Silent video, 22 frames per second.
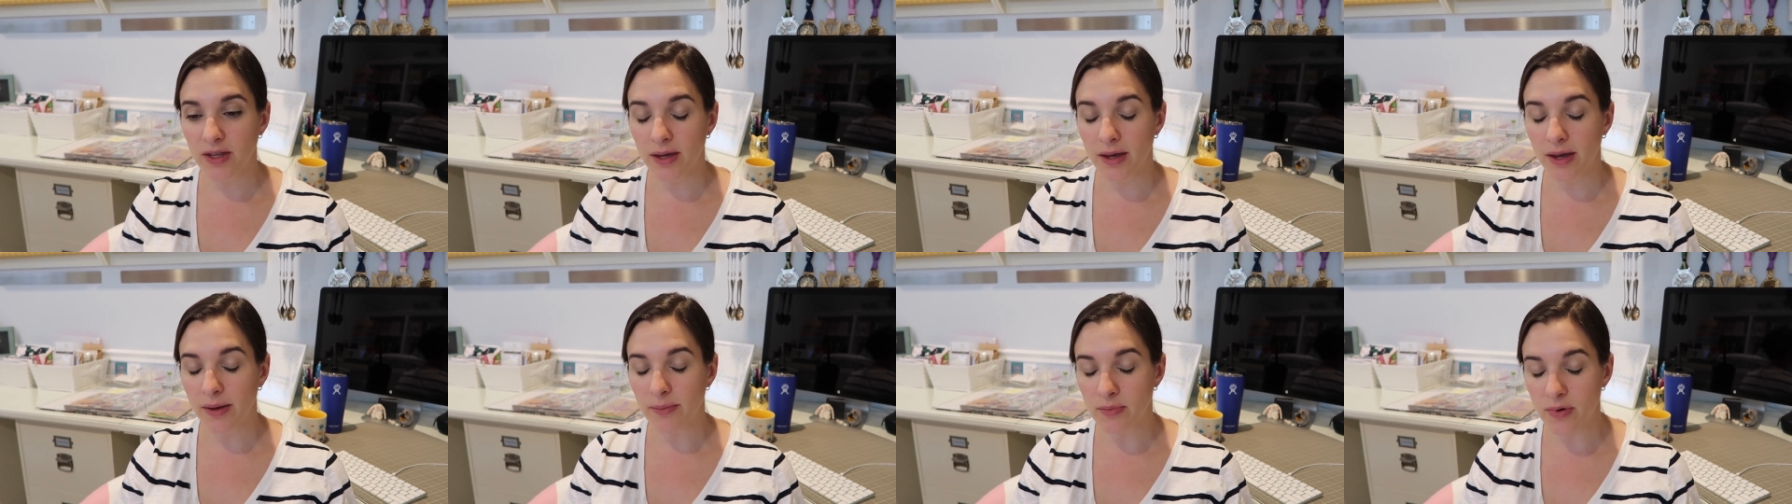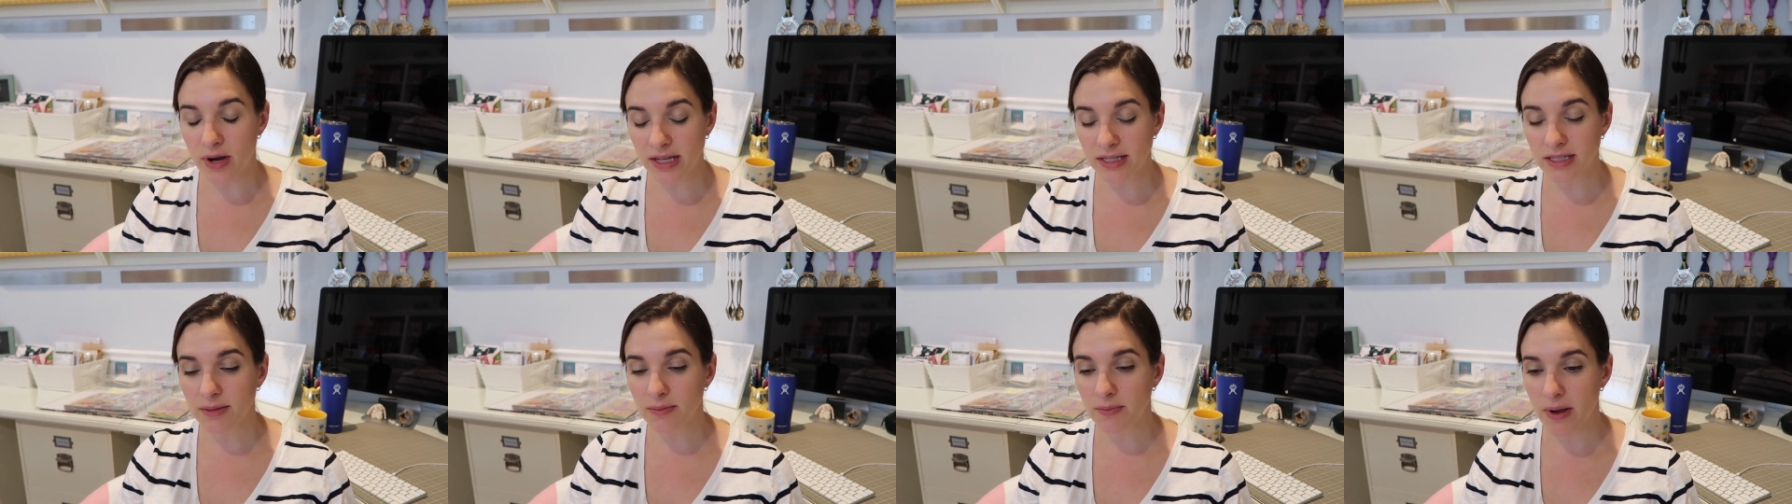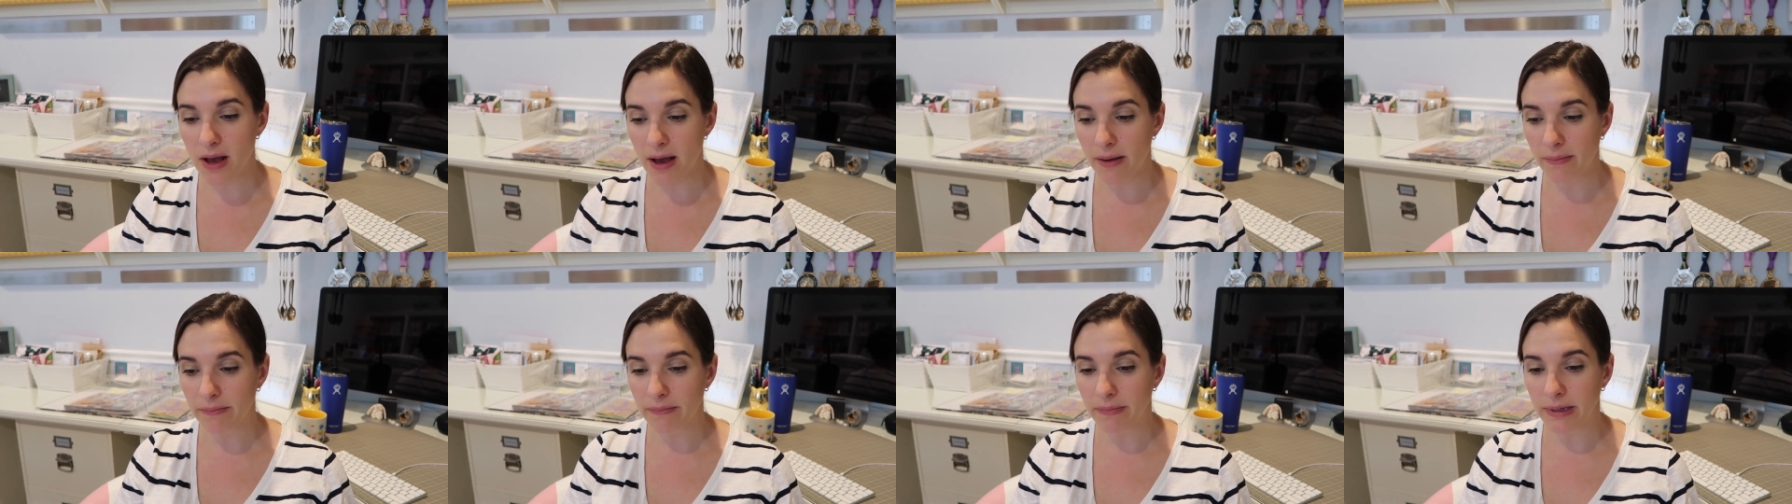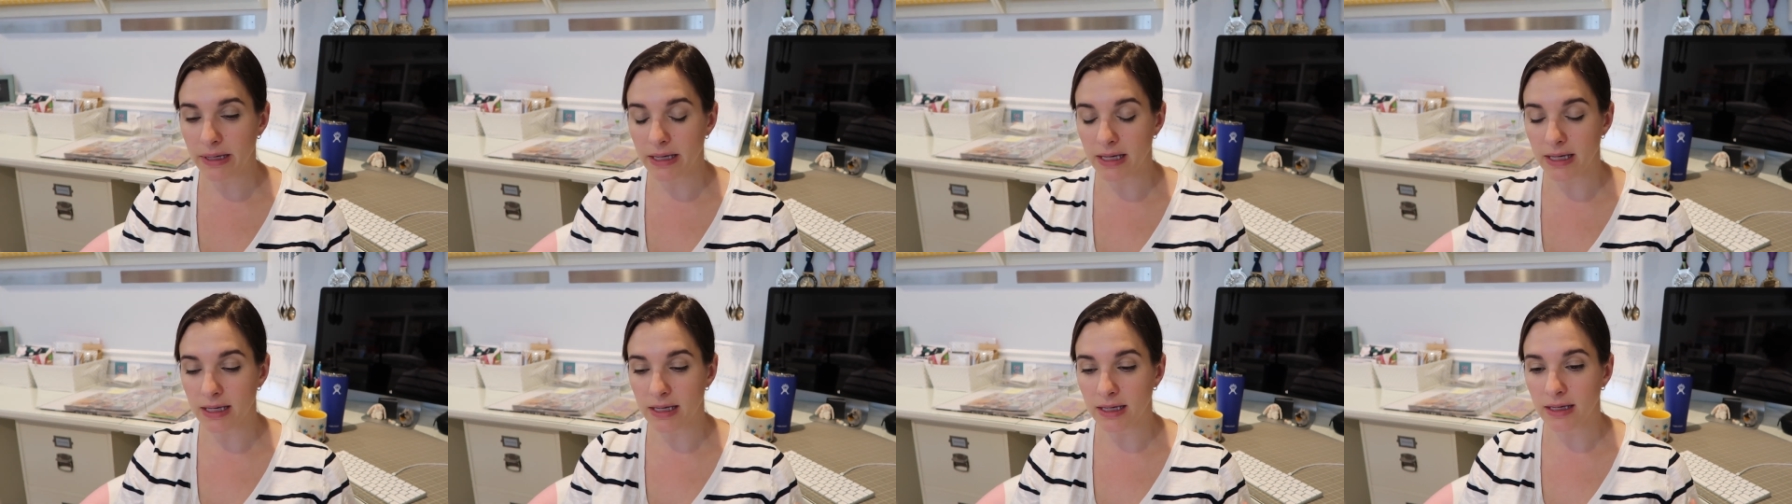uh, breast
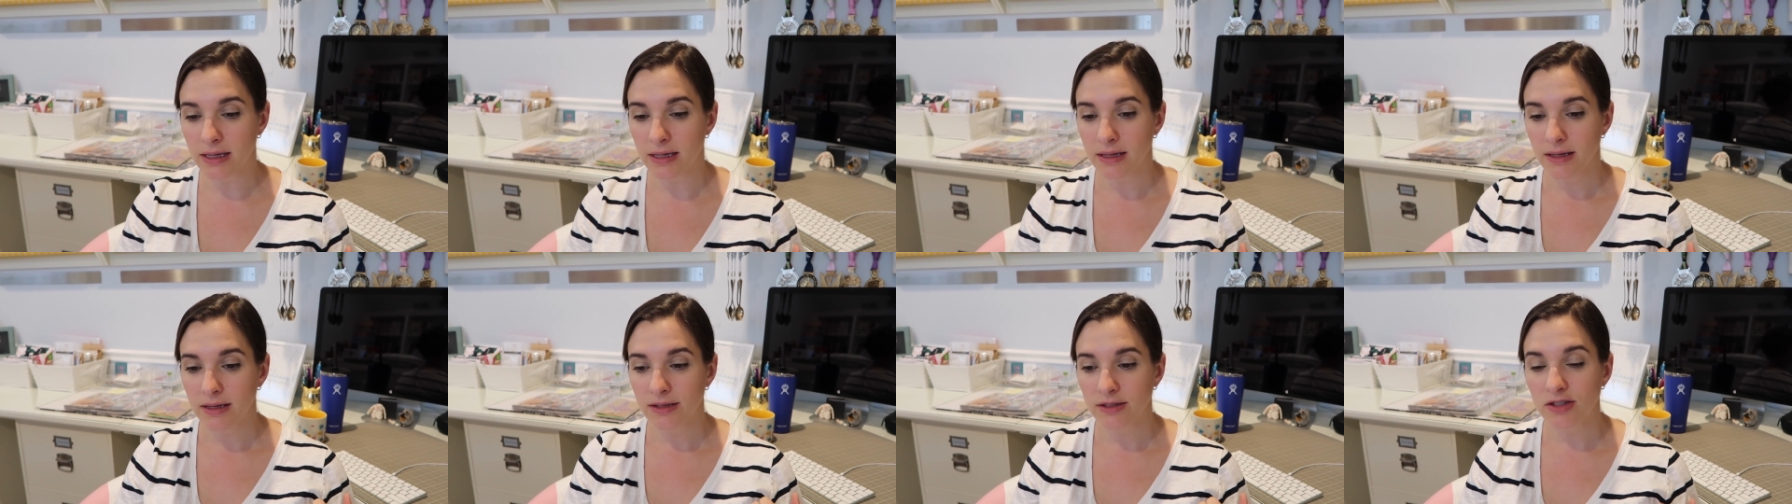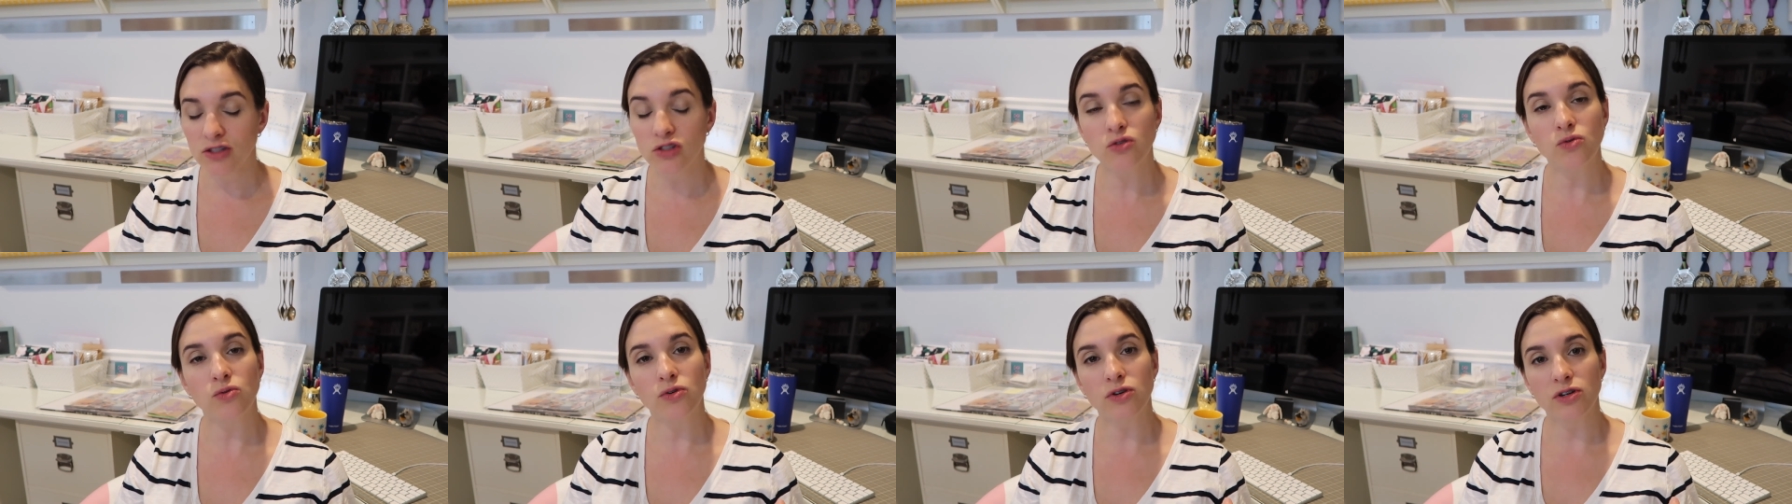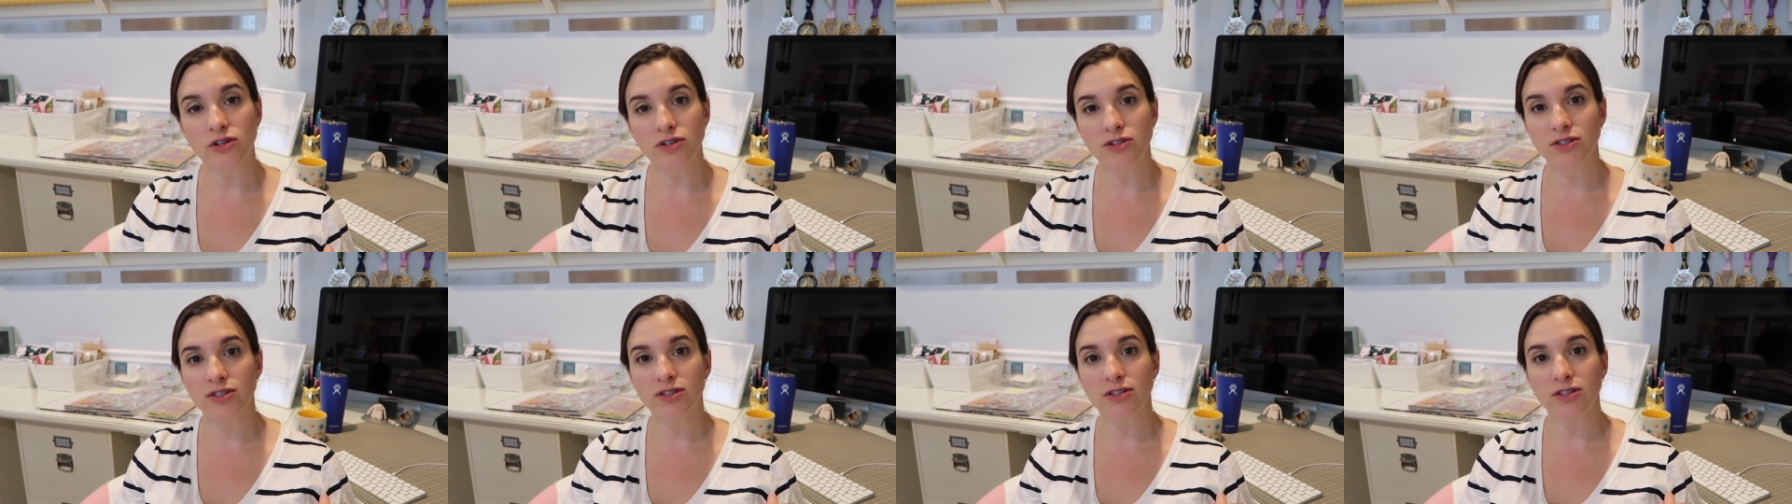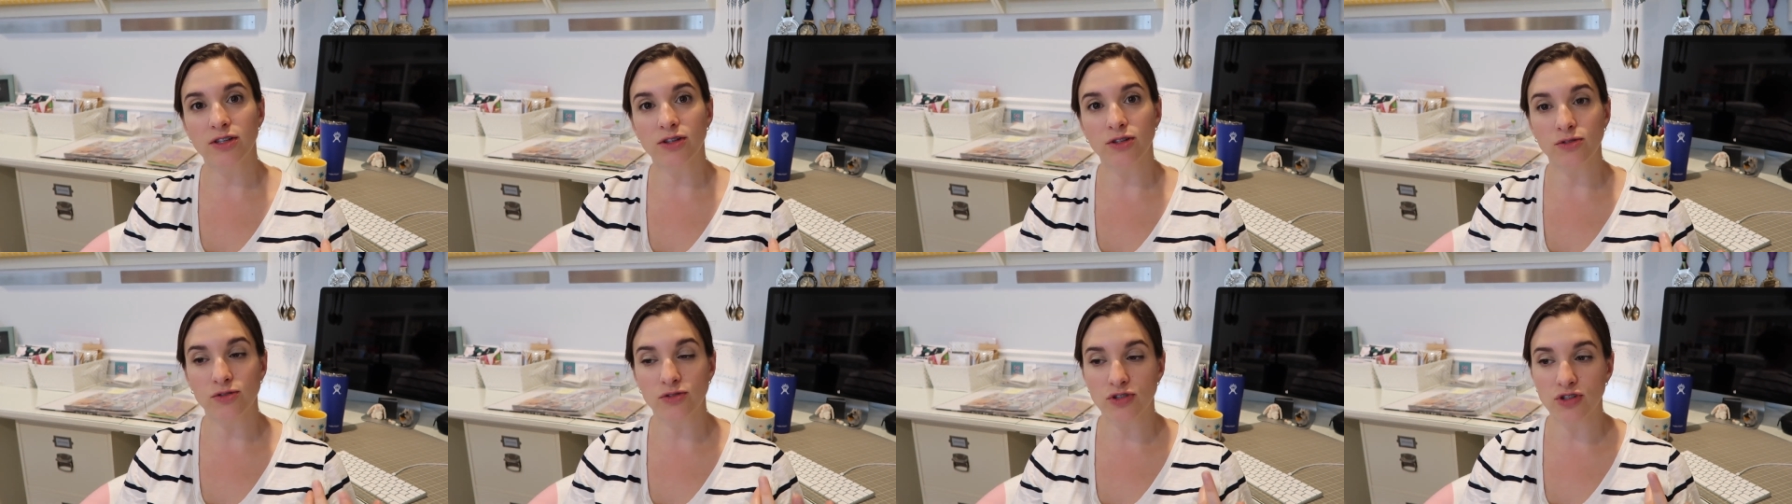pumping storage
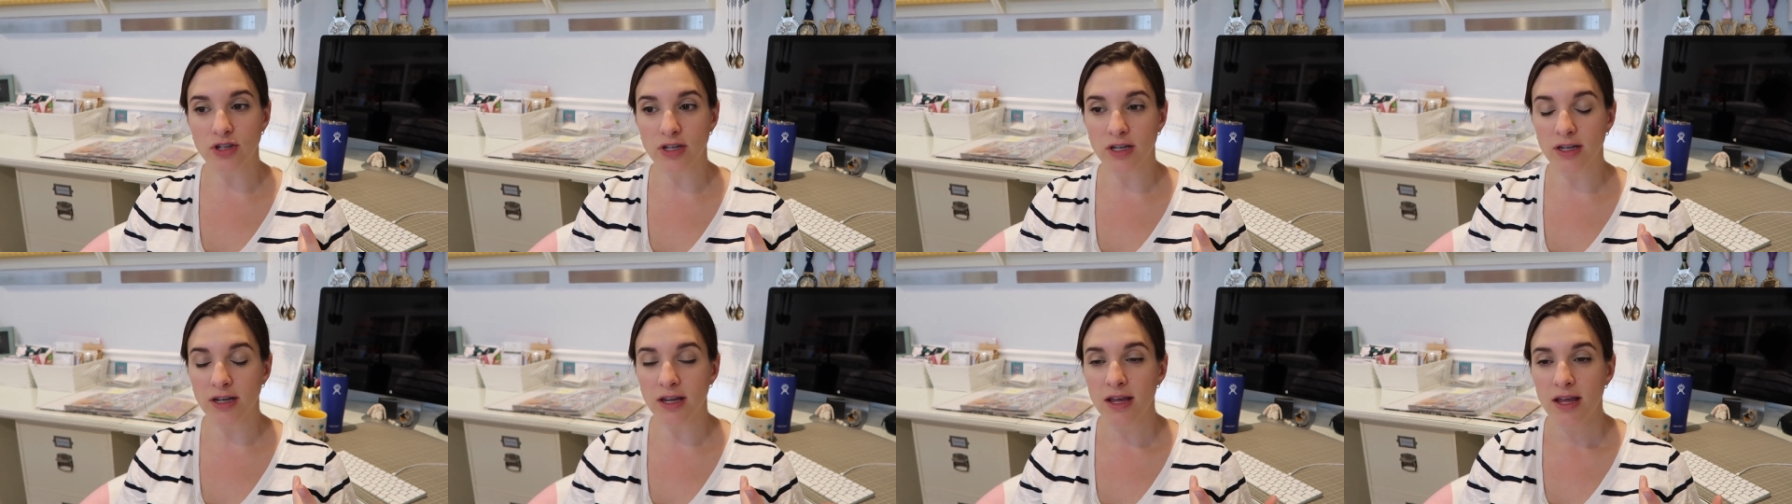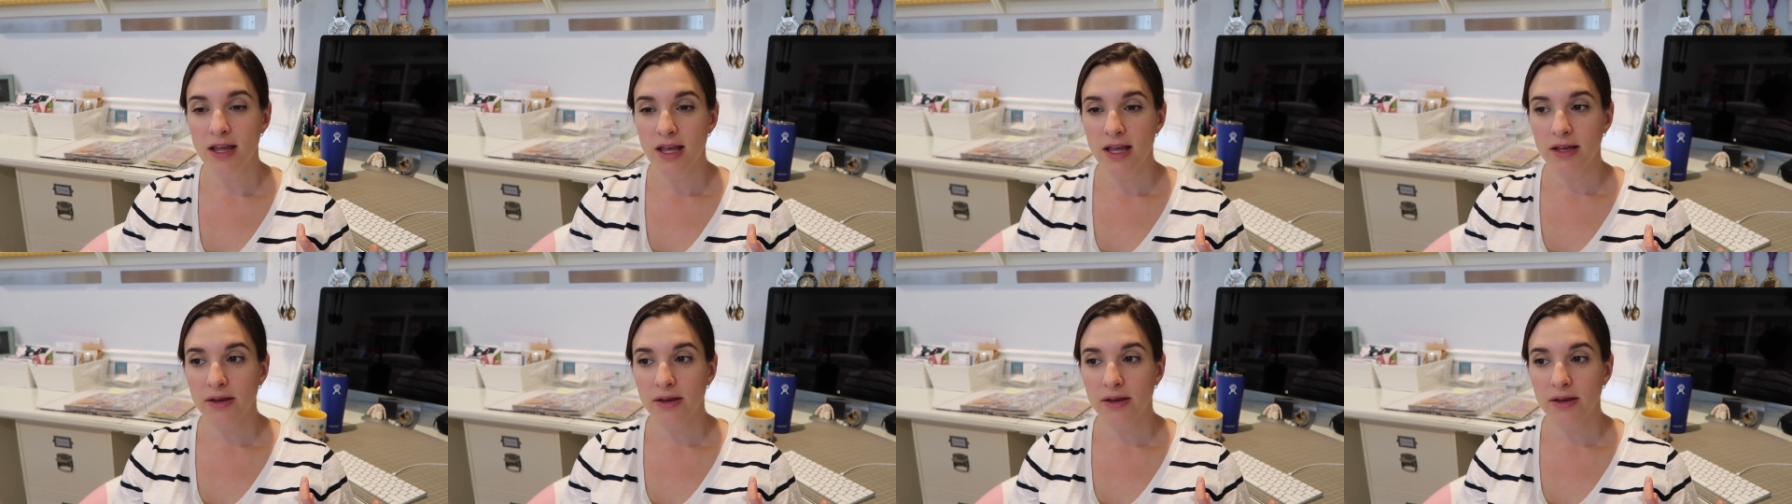solution,